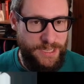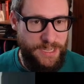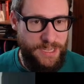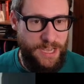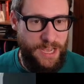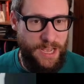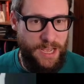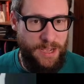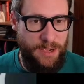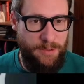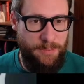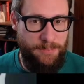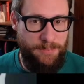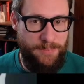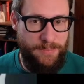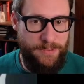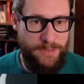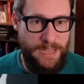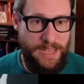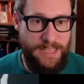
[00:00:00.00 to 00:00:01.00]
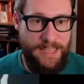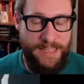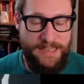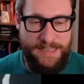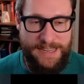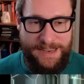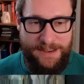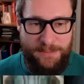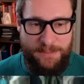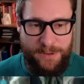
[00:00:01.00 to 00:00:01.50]
again,
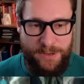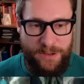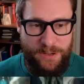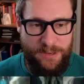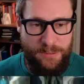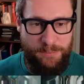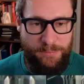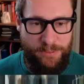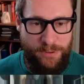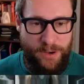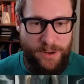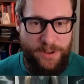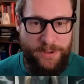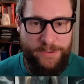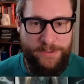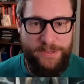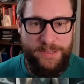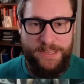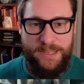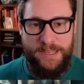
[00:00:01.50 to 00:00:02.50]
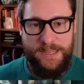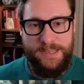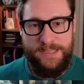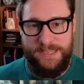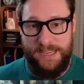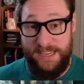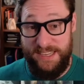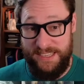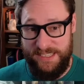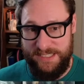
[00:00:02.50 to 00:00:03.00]
Nano Banana Pro
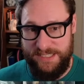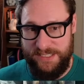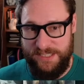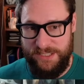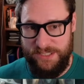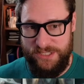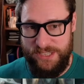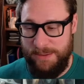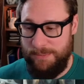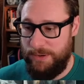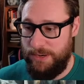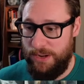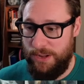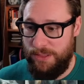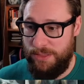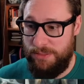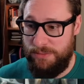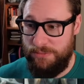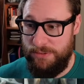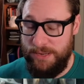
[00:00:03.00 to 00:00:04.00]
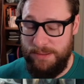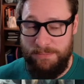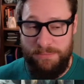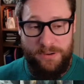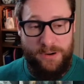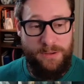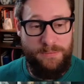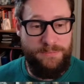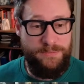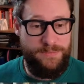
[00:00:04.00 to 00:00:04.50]
takes the Gemini 3
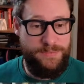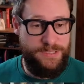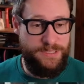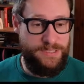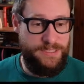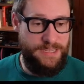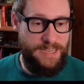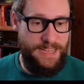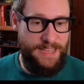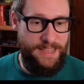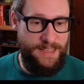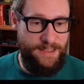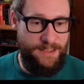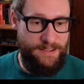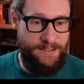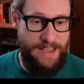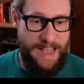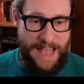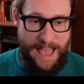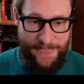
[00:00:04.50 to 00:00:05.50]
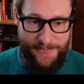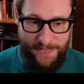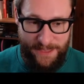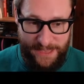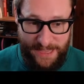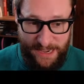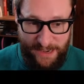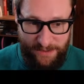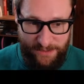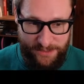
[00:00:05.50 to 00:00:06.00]
prompt here and the
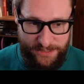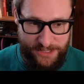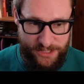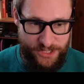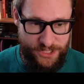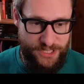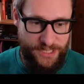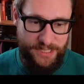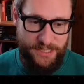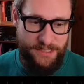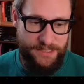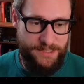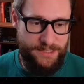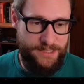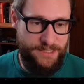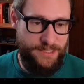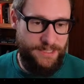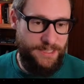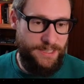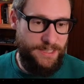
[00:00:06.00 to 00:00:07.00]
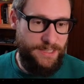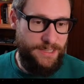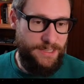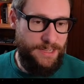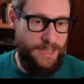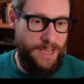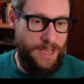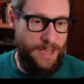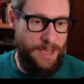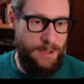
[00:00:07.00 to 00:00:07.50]
character sheet,
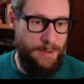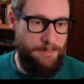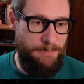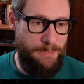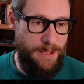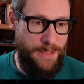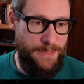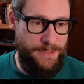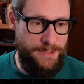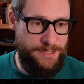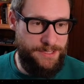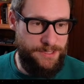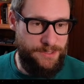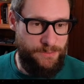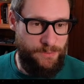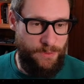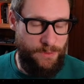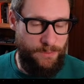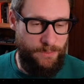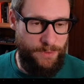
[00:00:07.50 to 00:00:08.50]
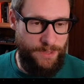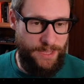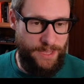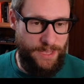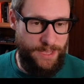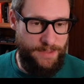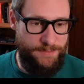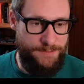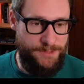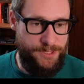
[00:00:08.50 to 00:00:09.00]
and this is what we
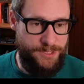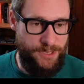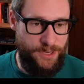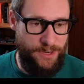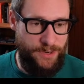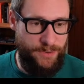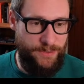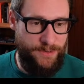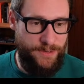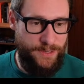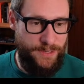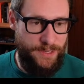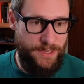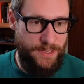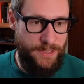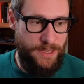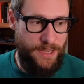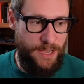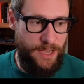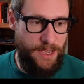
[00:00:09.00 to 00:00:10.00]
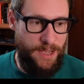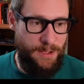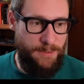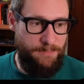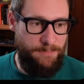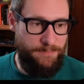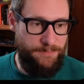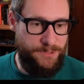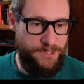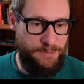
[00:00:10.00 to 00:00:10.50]
get. So
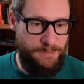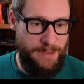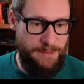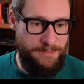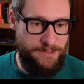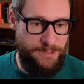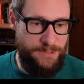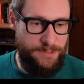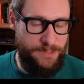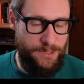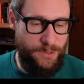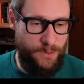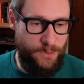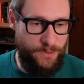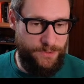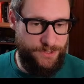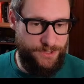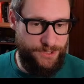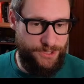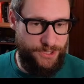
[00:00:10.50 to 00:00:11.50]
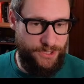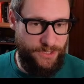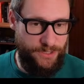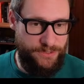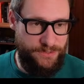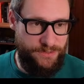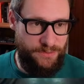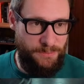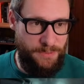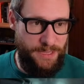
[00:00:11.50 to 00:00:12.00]
some absolutely gorgeous
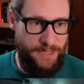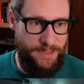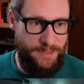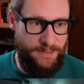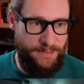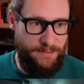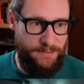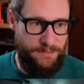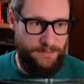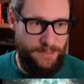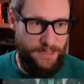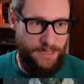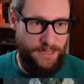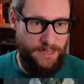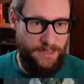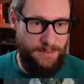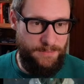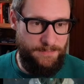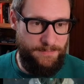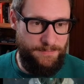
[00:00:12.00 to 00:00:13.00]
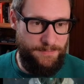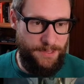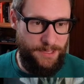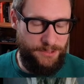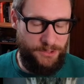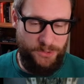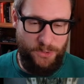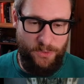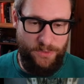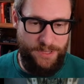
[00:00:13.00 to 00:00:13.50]
shots from here. I
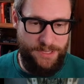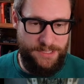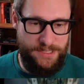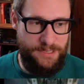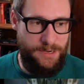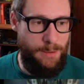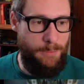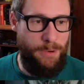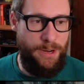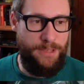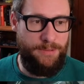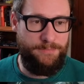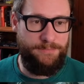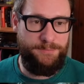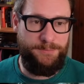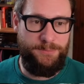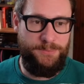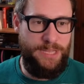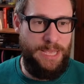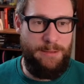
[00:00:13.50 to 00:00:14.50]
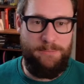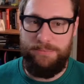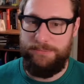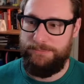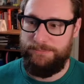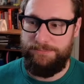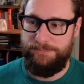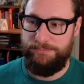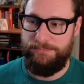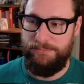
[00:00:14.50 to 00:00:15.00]
saw this and I'm like, yep,
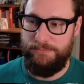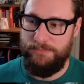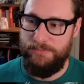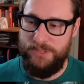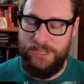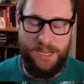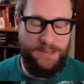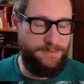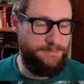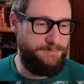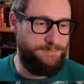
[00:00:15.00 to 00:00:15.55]
done.